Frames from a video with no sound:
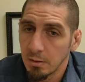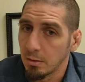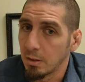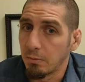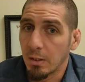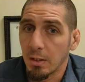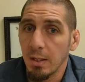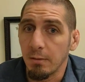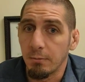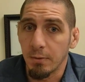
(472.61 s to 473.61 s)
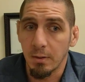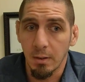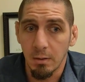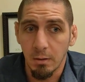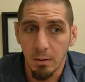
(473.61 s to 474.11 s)
living a life,
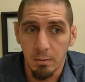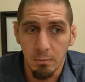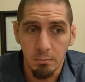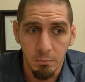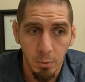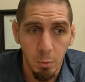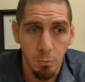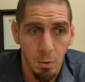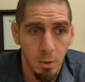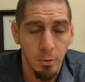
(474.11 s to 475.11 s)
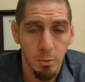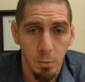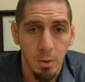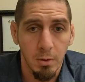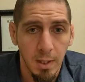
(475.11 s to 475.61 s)
and overall they're
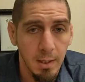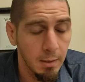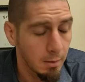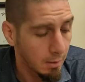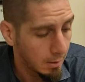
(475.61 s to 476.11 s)
doing okay.